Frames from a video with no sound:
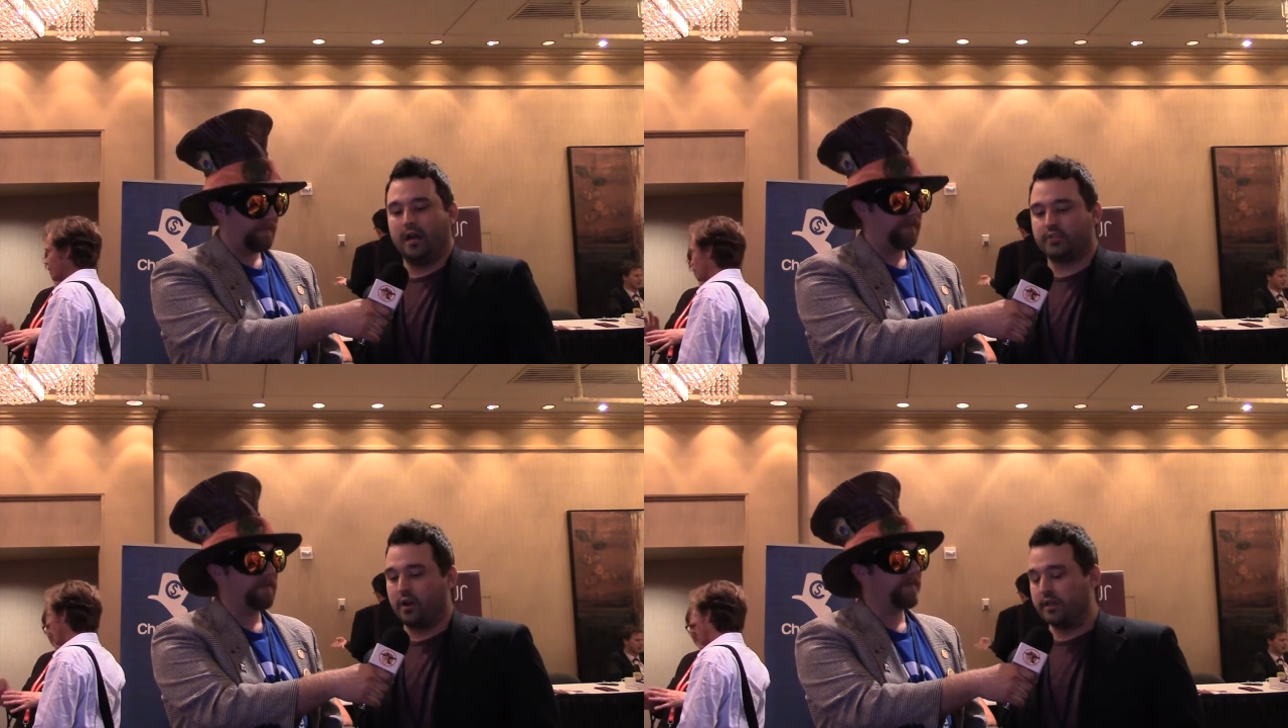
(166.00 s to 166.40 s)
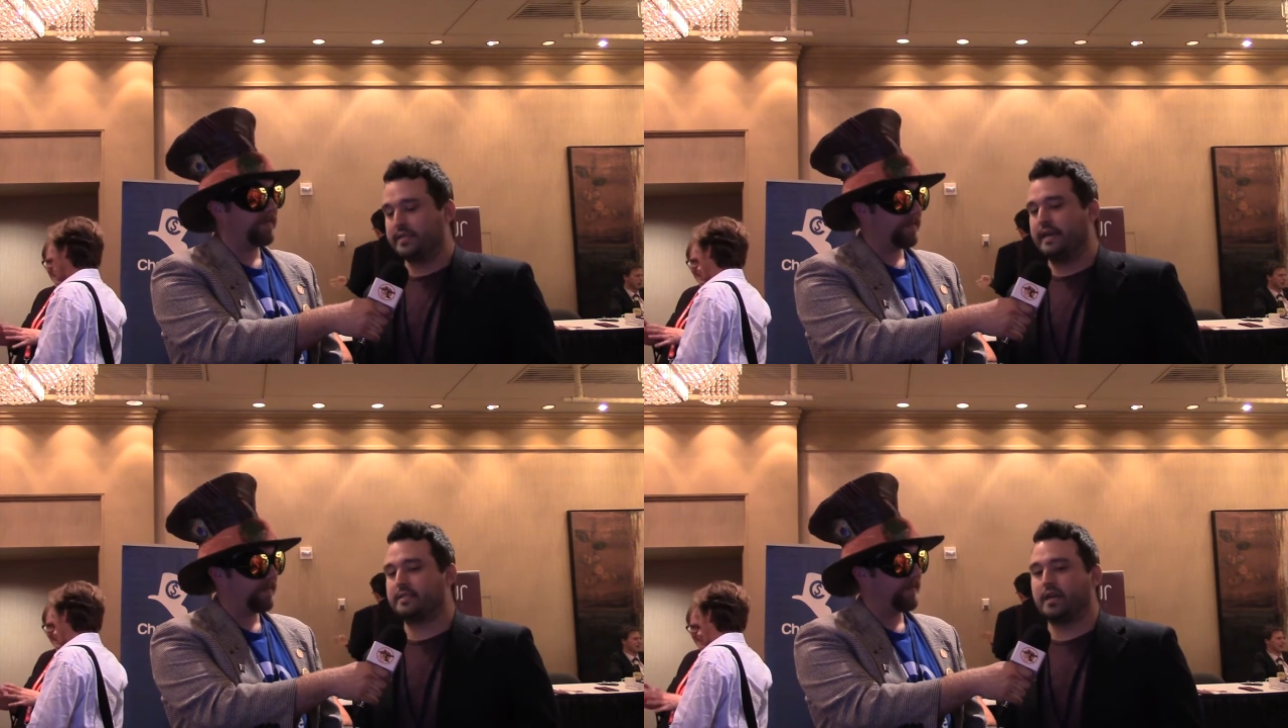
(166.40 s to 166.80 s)
started a
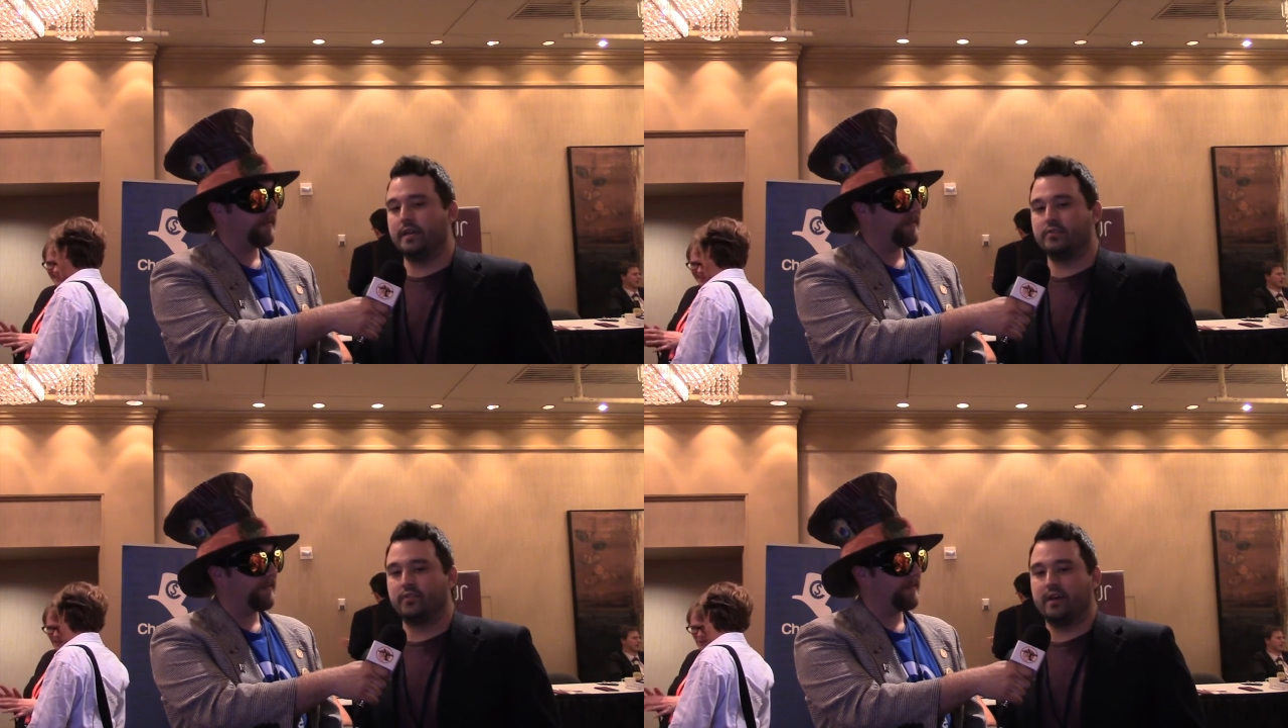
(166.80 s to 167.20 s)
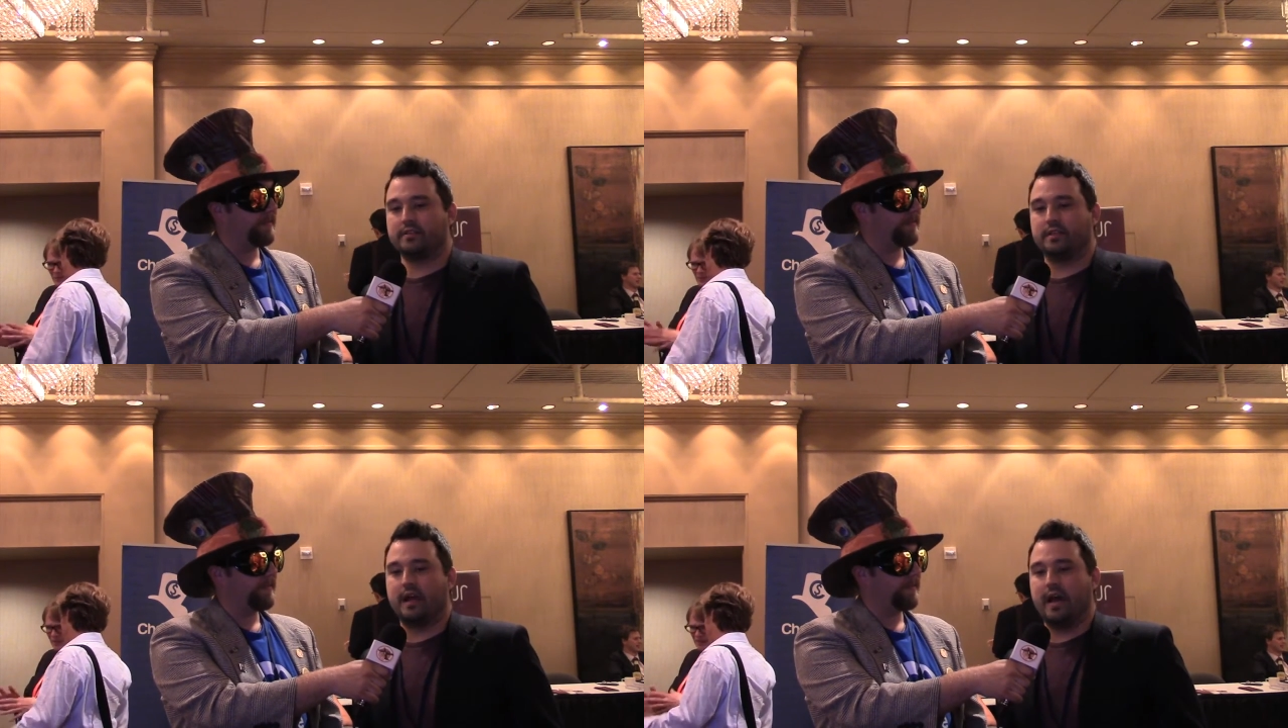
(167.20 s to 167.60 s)
tech site in
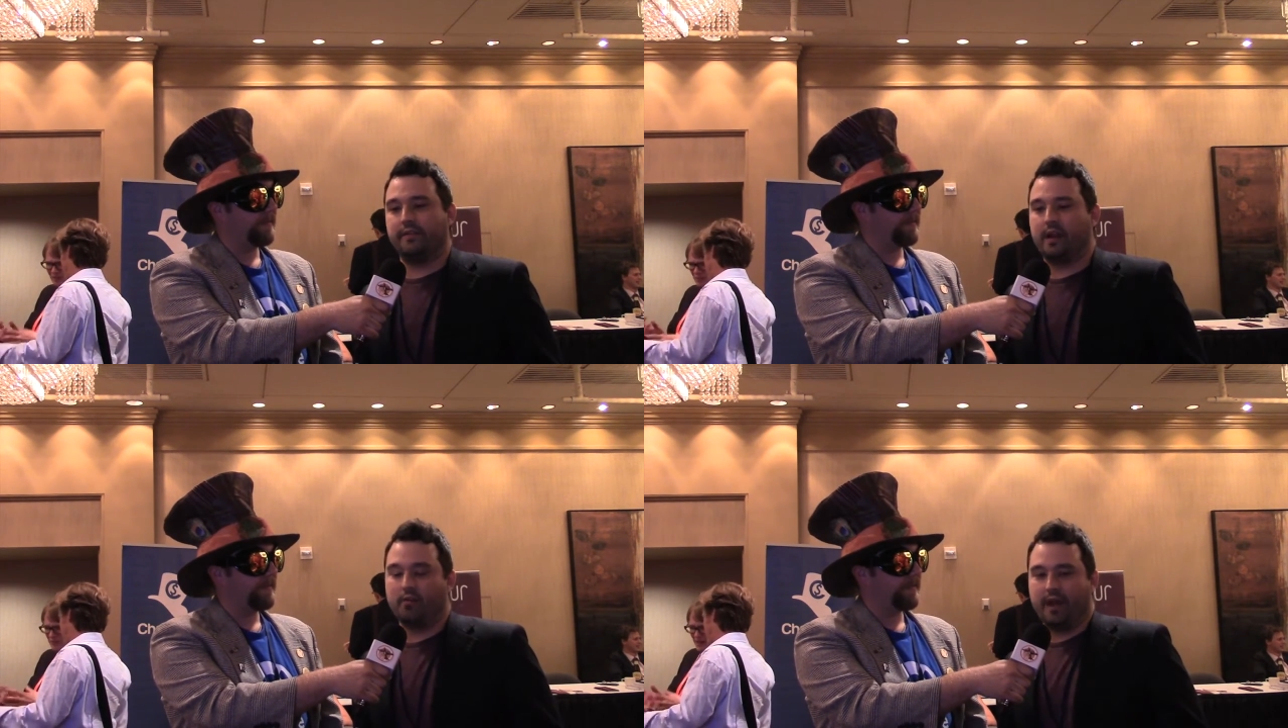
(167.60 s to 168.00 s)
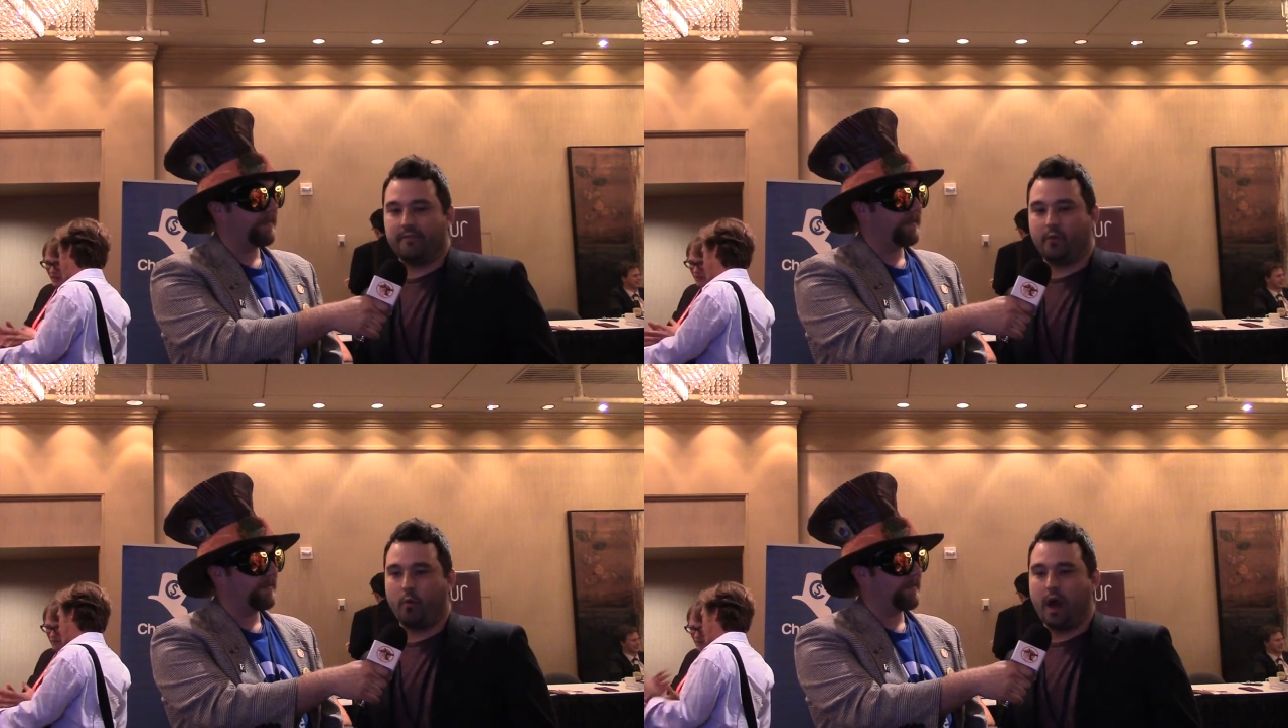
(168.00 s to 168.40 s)
2009 that I ran
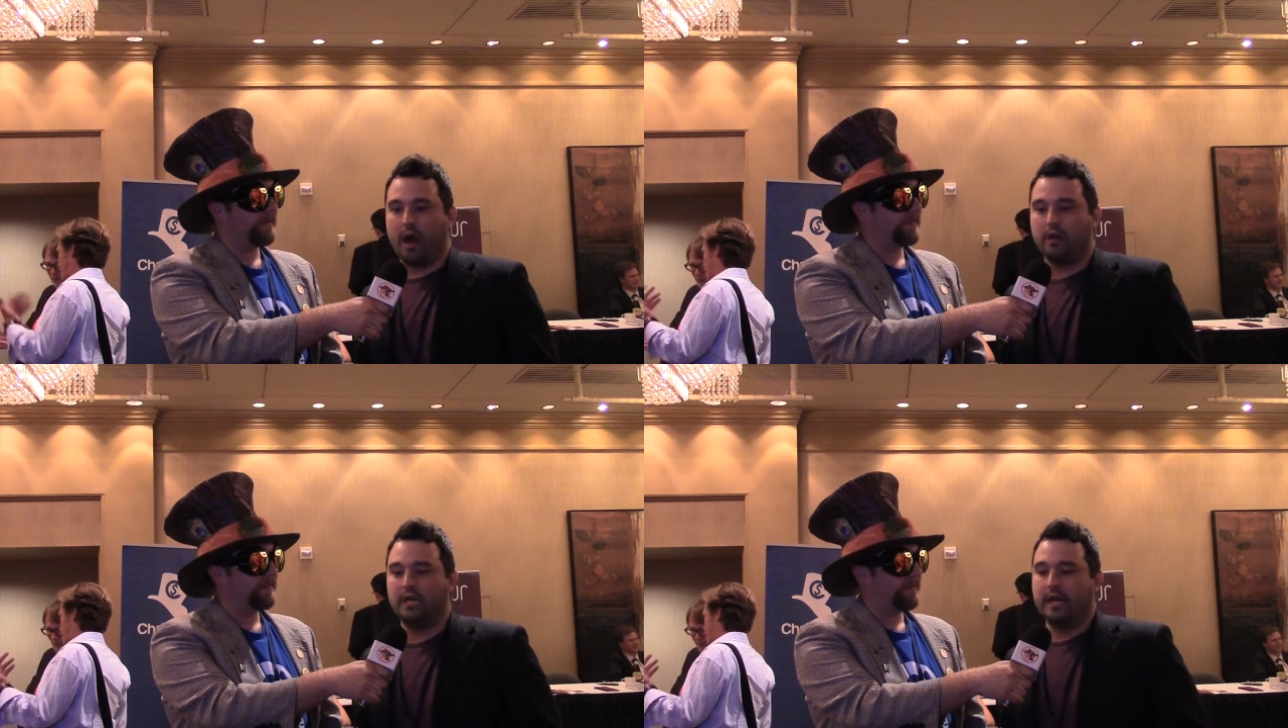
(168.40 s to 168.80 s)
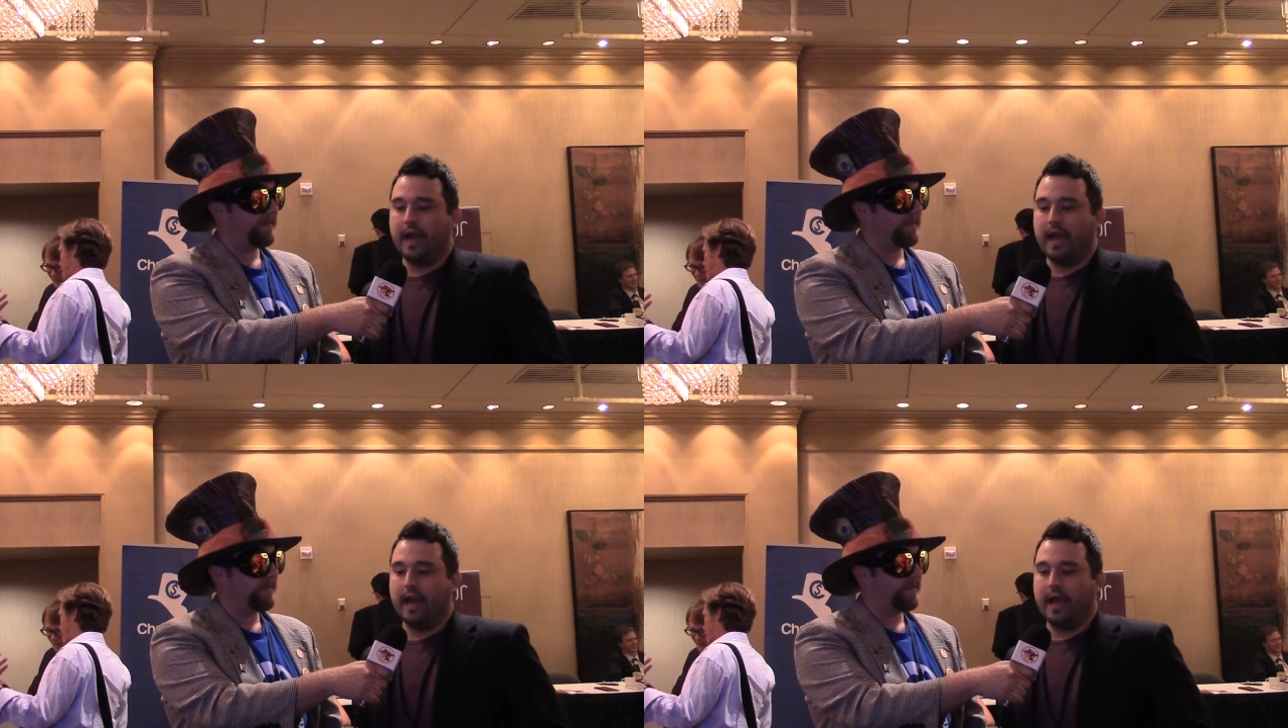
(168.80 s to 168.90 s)
for a while,